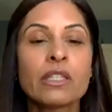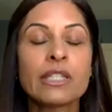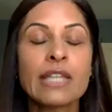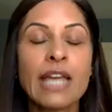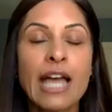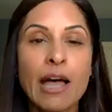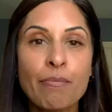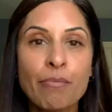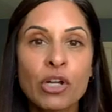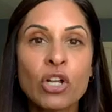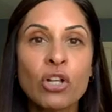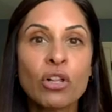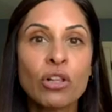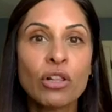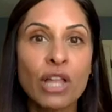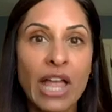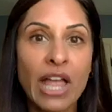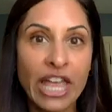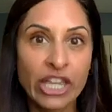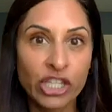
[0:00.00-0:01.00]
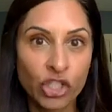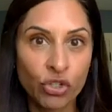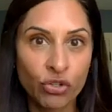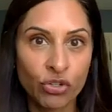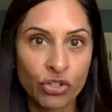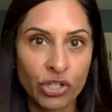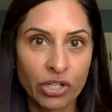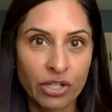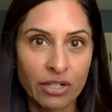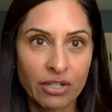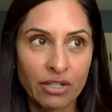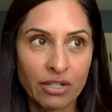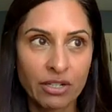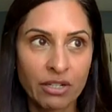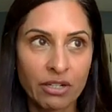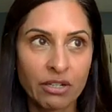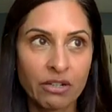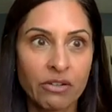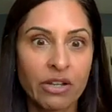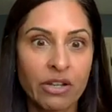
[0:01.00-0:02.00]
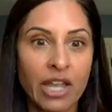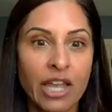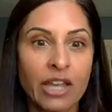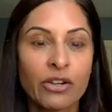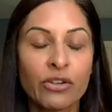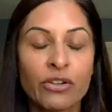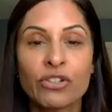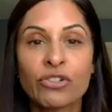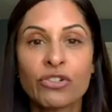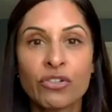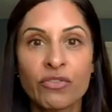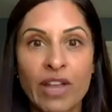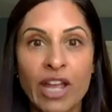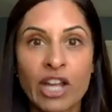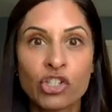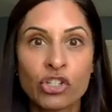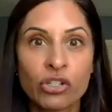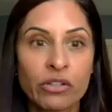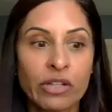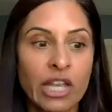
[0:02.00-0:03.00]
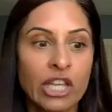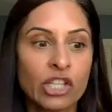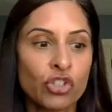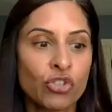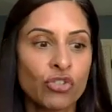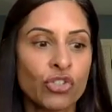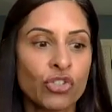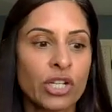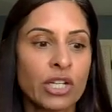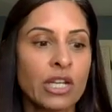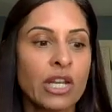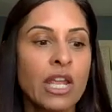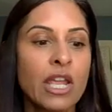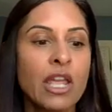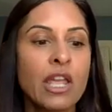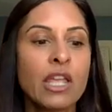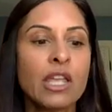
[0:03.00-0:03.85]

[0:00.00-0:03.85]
topical estrogen, okay, or intravaginal estrogen,